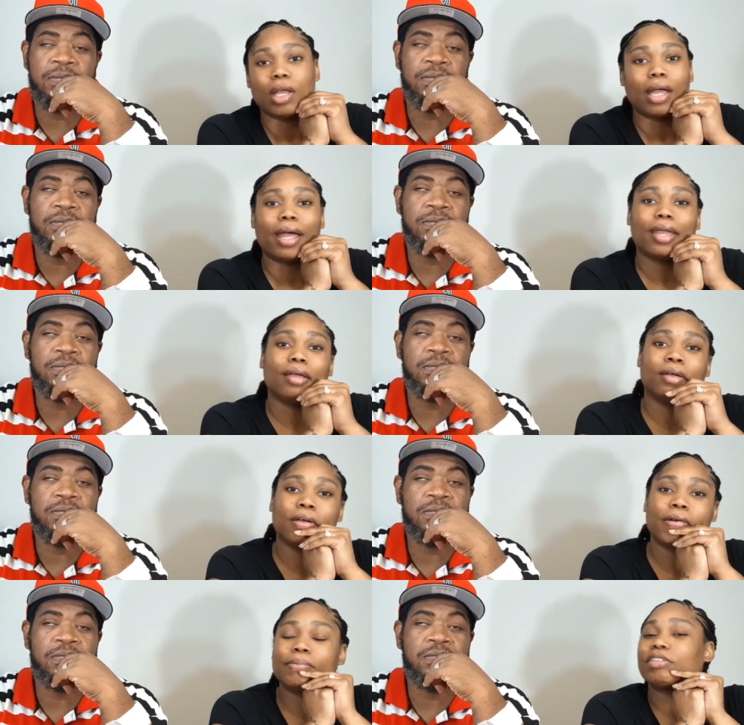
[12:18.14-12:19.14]

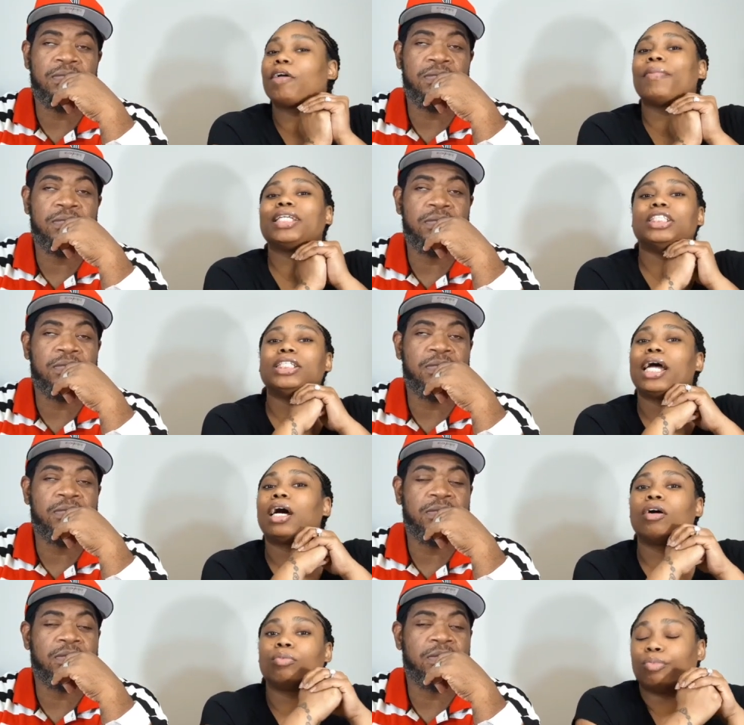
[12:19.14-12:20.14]
Speaker 1: Alright, so make sure
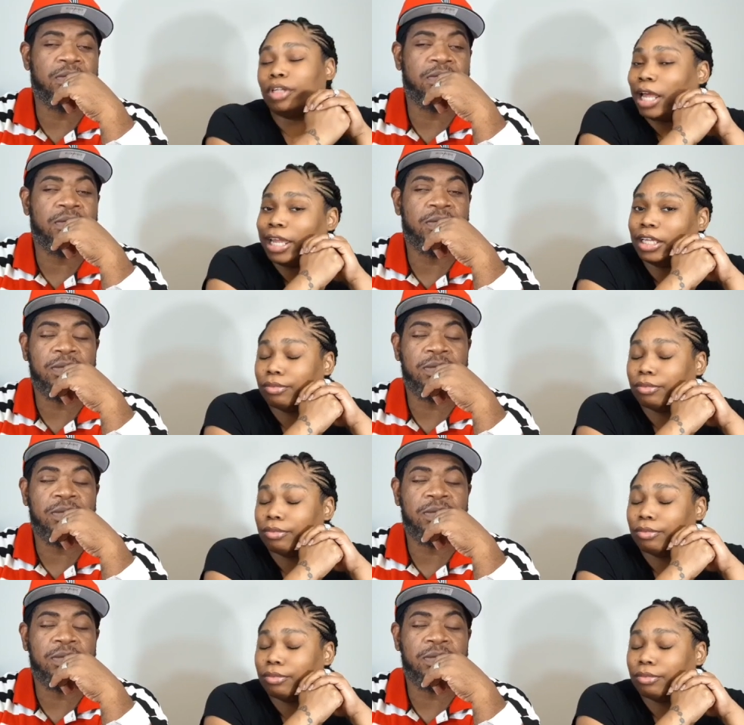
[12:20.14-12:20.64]
y'all like,